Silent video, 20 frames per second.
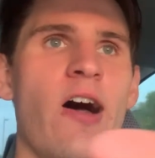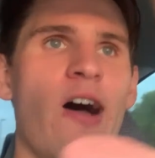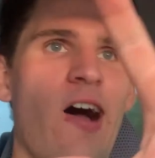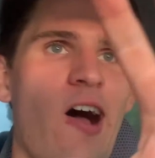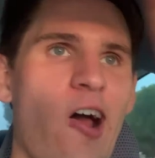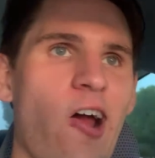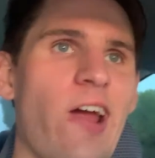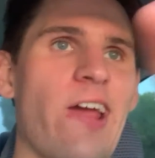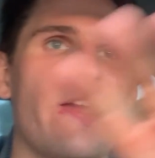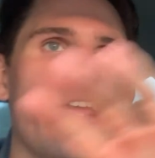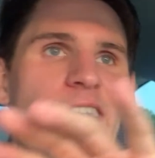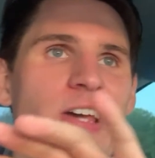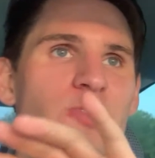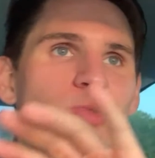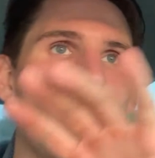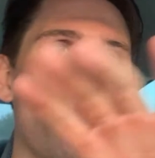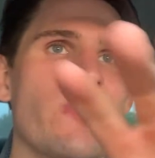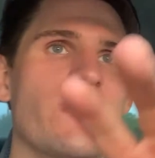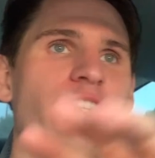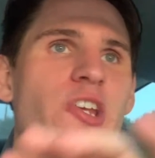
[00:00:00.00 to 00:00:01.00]
All right, guys,
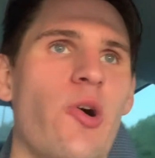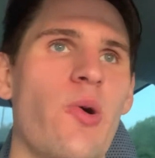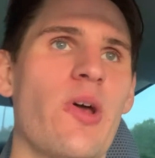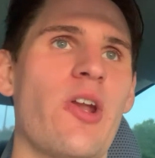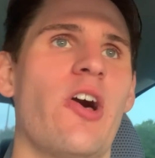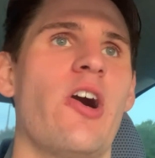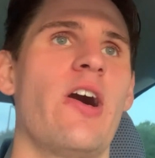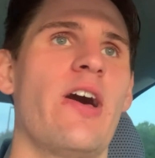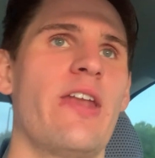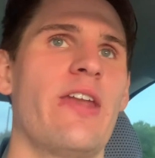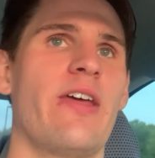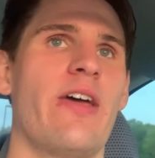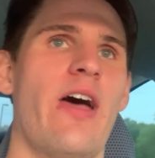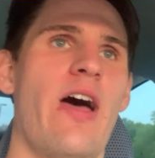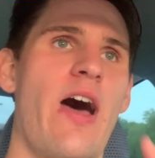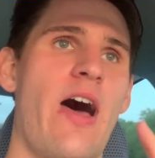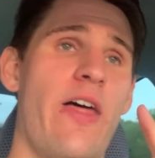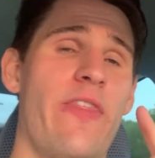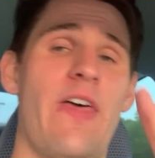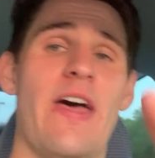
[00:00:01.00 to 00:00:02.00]
what's going on?
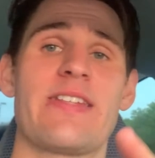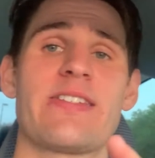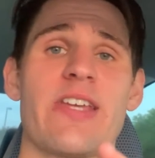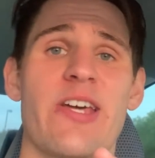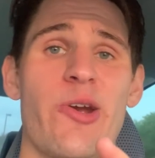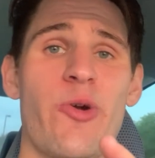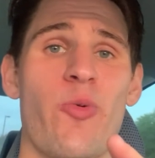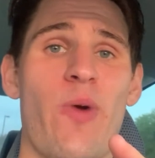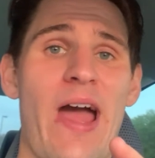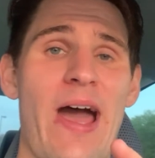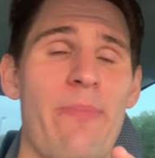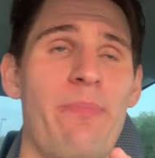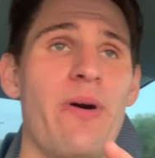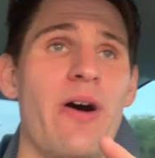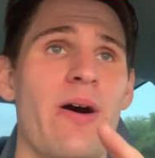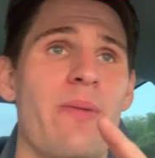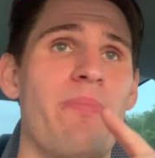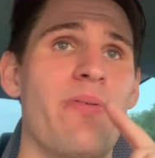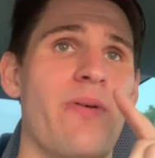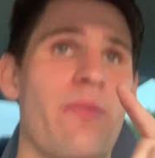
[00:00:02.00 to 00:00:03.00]
That's gonna wrap
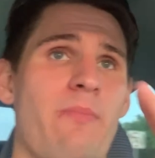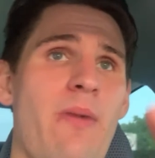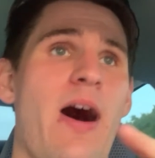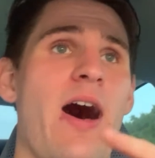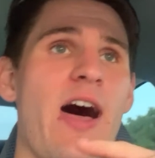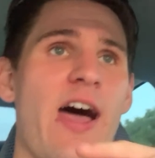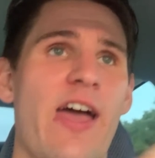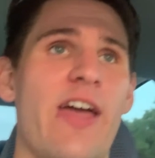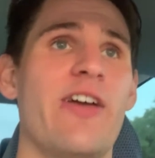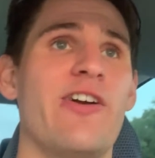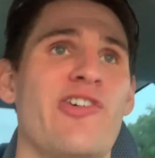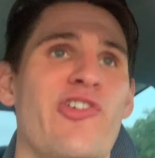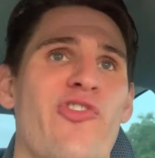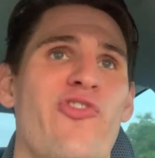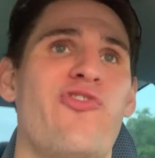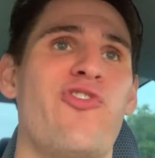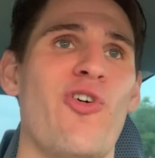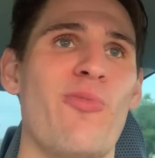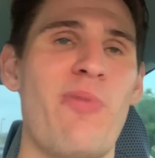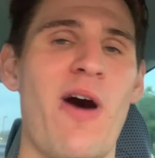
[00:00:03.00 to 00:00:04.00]
up my
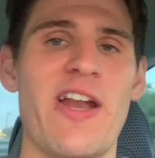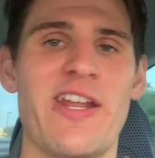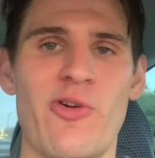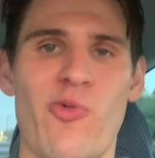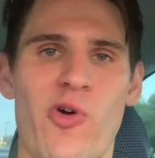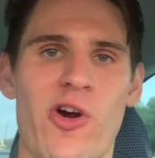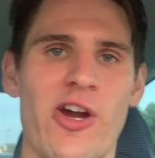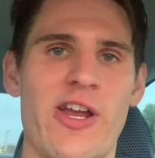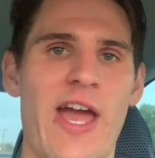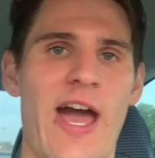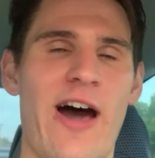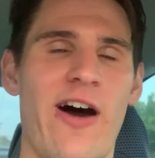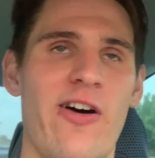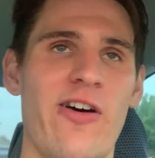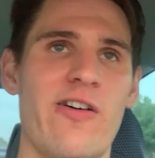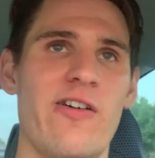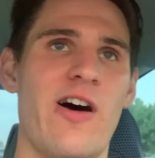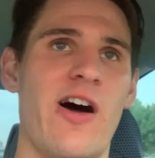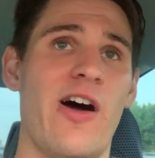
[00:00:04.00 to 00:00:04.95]
full body workout,